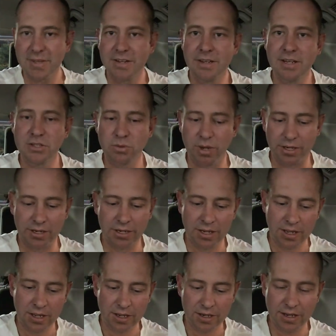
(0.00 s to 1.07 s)
Next one.
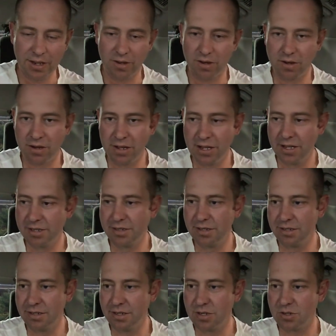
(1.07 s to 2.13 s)
Now, I had
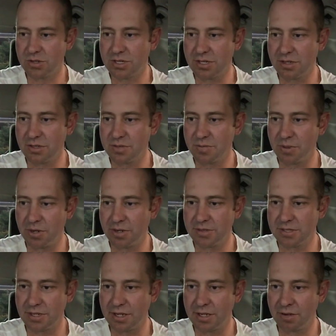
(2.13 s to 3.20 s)
an interesting experience
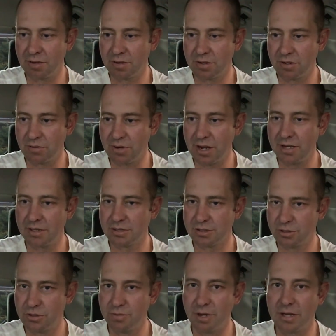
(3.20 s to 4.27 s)
today, and I'm not going to rant
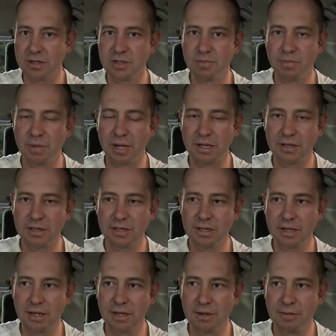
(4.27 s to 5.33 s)
too much, but
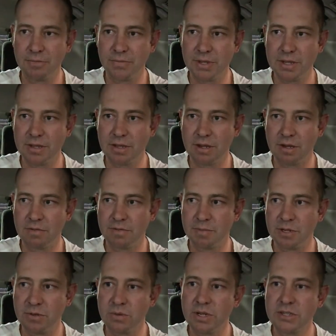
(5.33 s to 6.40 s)
I've
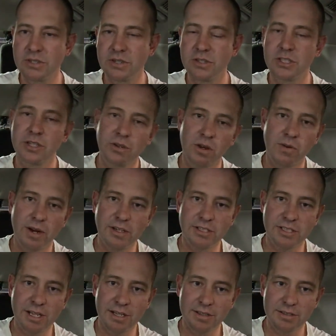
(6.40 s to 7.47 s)
been researching long-range
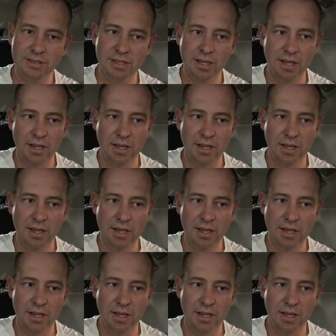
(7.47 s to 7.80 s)
tanks,